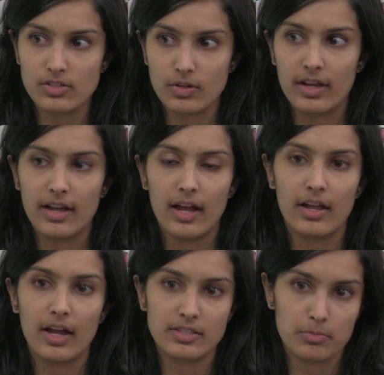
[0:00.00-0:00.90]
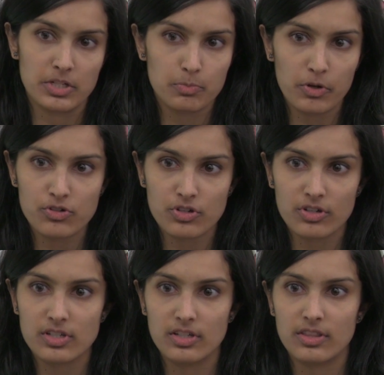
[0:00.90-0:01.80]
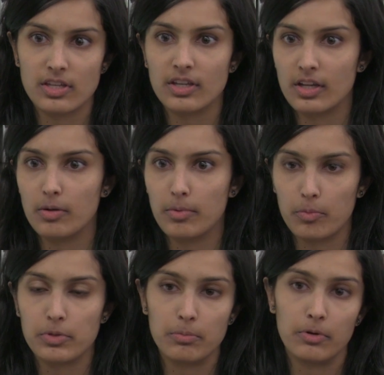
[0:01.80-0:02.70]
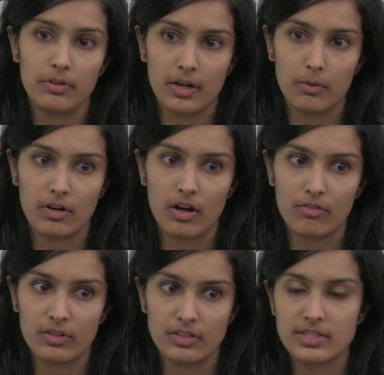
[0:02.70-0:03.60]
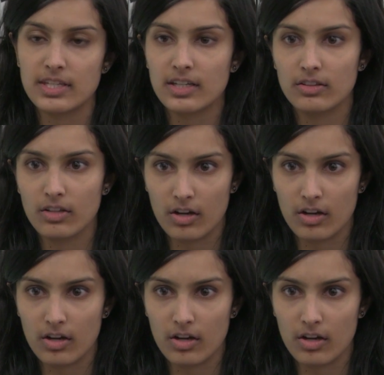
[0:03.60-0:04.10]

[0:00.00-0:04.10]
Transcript: So I, I, had some exposure to thinking about people that were often sick in the